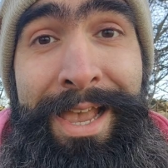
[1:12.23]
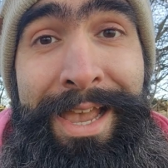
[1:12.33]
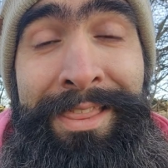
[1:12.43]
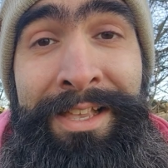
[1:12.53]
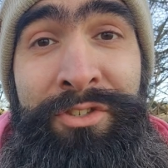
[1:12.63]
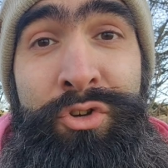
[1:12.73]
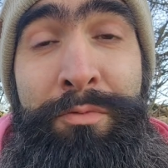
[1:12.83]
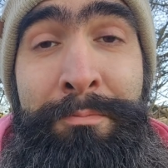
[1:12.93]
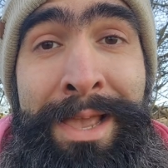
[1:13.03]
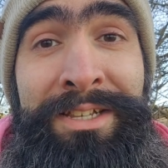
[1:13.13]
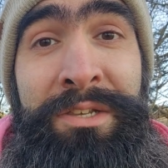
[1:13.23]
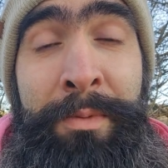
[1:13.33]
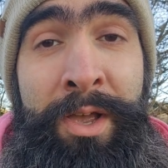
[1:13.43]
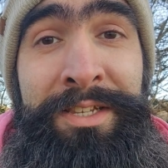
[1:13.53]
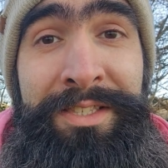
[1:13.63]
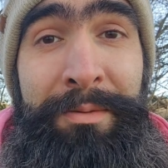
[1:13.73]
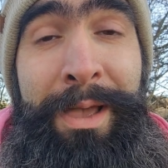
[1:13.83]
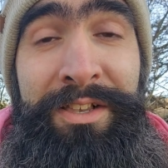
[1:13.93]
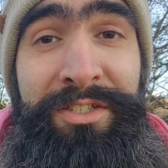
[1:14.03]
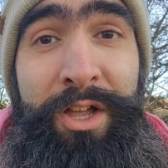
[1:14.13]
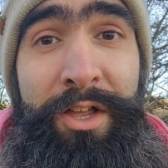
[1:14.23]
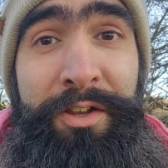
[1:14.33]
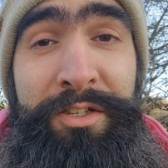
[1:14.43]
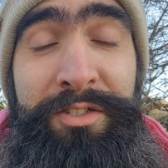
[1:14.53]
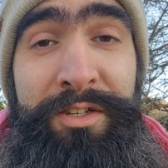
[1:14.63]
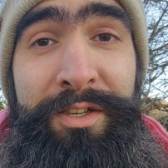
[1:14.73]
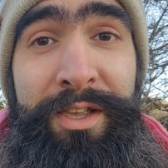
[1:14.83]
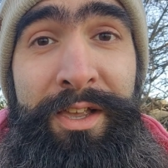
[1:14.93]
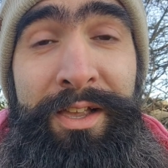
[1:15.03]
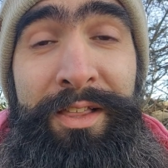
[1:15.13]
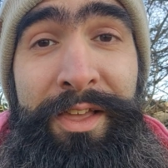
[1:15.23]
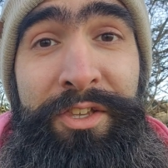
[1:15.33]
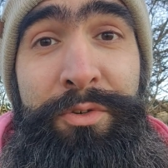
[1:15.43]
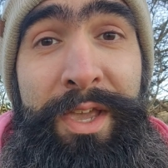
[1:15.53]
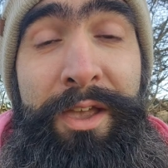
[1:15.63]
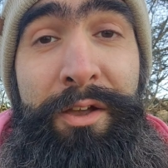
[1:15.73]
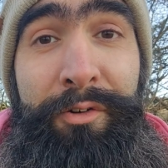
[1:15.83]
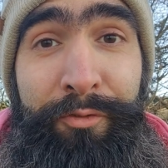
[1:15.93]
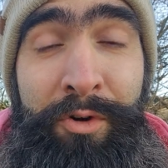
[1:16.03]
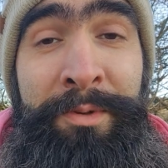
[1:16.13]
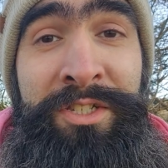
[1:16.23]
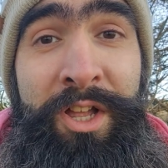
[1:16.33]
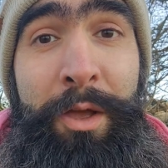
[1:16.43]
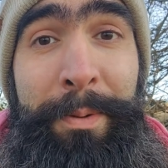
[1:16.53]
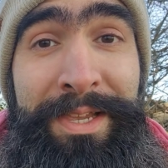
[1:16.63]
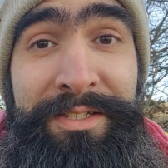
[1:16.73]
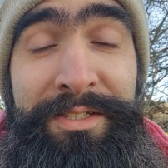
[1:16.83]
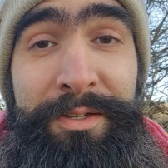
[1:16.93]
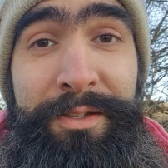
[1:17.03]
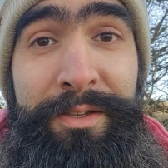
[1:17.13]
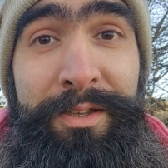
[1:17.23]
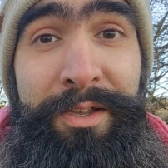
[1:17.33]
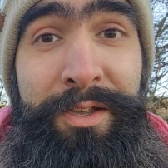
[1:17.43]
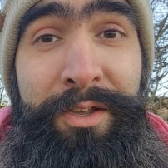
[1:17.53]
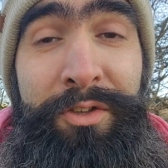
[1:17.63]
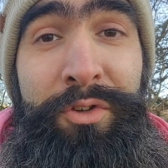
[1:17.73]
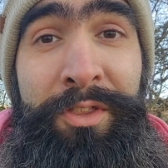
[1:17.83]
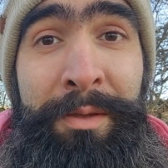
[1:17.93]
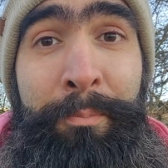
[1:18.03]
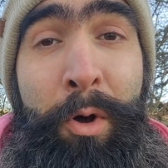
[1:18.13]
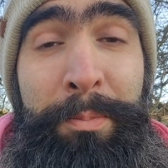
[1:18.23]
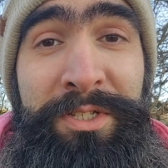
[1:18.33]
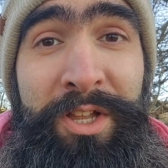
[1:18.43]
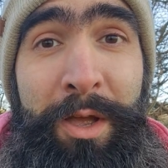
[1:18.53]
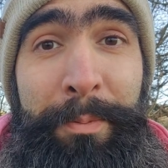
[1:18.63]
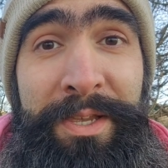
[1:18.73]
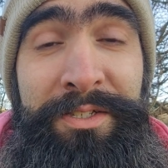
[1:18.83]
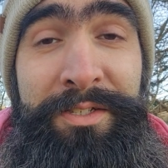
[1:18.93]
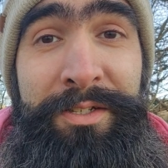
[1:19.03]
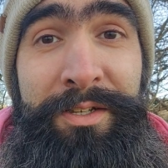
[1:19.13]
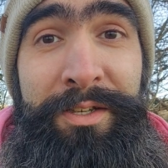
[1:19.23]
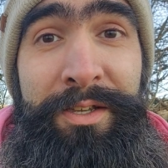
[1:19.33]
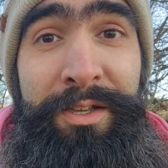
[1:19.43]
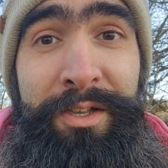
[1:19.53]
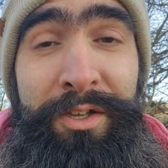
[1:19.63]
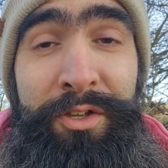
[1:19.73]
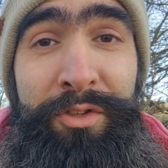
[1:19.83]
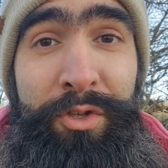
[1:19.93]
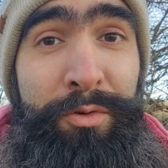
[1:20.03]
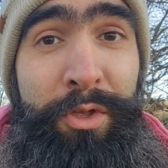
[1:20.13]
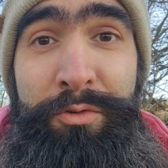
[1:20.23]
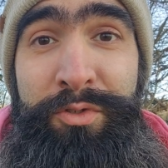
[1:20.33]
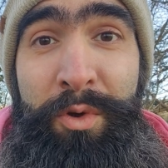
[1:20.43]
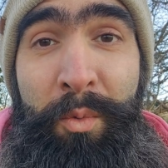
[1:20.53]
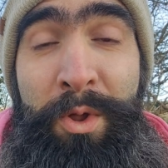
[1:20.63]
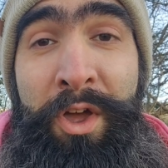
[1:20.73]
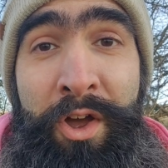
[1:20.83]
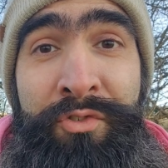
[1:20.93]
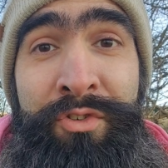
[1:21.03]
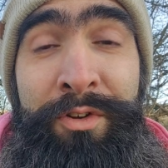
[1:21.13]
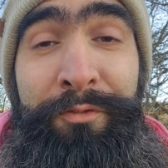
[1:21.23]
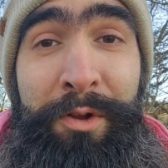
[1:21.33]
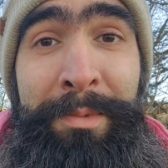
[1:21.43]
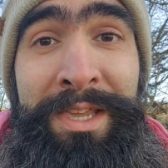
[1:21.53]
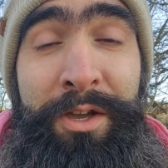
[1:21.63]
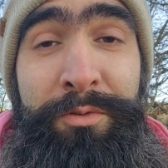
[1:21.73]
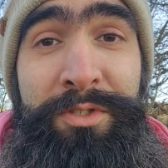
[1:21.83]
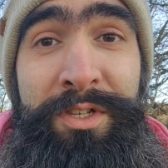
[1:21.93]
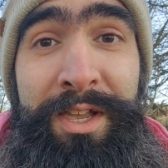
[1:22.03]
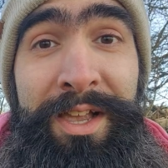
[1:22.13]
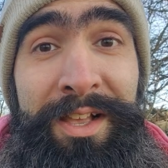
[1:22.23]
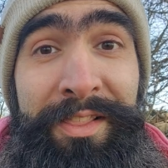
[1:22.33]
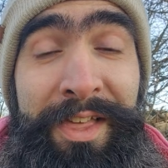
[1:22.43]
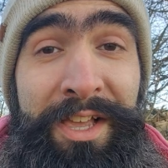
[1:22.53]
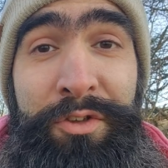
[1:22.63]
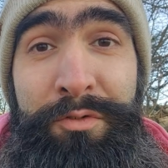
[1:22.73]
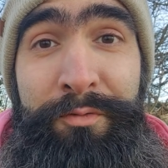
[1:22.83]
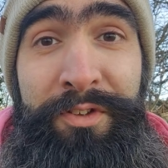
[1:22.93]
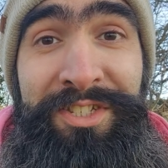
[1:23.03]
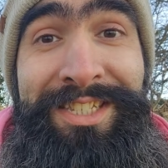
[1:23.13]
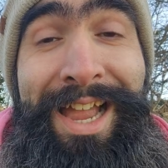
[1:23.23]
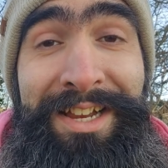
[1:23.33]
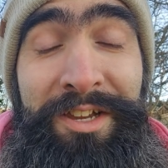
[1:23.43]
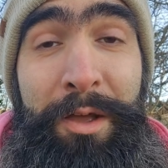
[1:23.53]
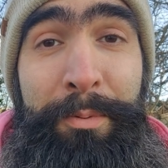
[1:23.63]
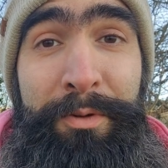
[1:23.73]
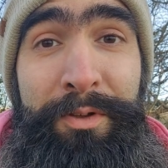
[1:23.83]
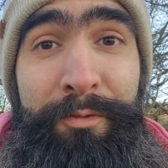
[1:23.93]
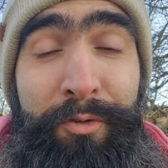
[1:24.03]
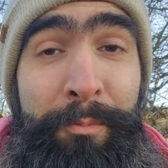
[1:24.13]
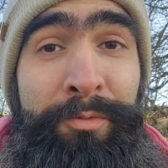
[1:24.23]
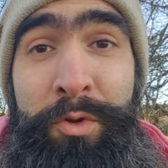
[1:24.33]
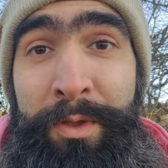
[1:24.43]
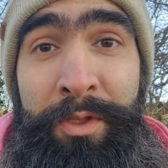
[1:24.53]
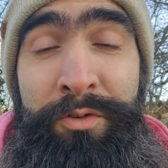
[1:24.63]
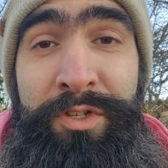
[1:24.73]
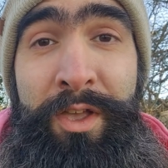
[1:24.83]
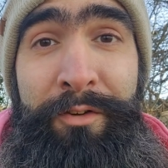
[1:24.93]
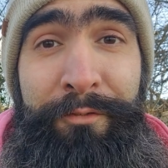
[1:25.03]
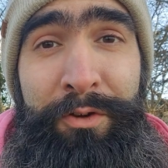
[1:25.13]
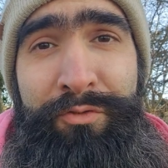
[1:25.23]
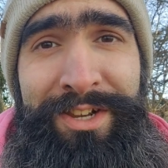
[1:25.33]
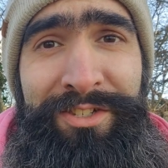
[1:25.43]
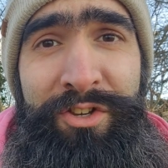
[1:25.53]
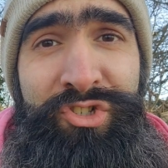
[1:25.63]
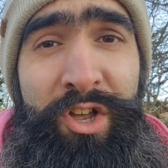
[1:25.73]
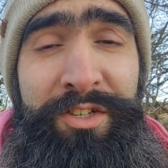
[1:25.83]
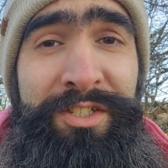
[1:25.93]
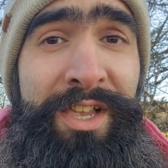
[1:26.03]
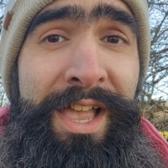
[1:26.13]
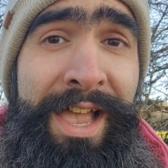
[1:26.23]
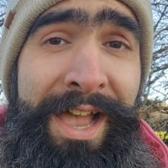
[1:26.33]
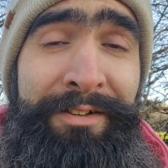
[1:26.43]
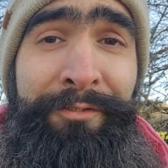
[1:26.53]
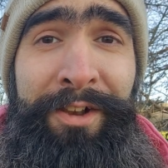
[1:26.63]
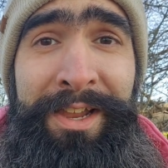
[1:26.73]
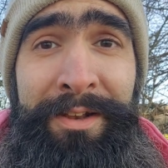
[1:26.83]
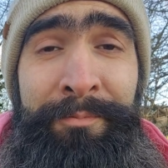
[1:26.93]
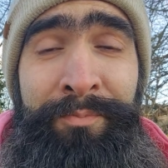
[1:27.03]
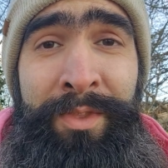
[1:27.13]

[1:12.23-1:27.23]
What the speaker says: And then to maximize the amount of Stardust that you get from a star piece, you can then pop a star piece, do those 100 Flamigos that you've stacked up from doing those field research tasks and fleeing,